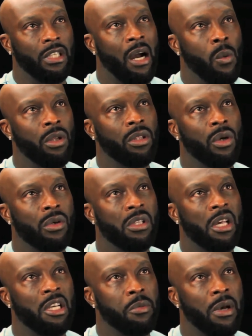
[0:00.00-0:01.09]
I want those
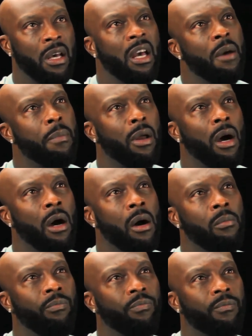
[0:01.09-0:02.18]
things, man. But
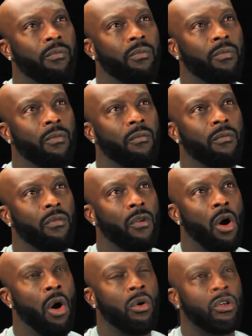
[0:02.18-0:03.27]
um,
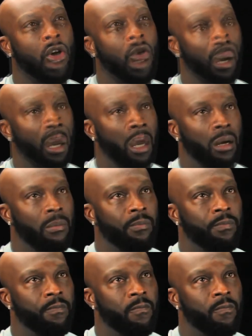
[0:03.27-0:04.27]
also, um,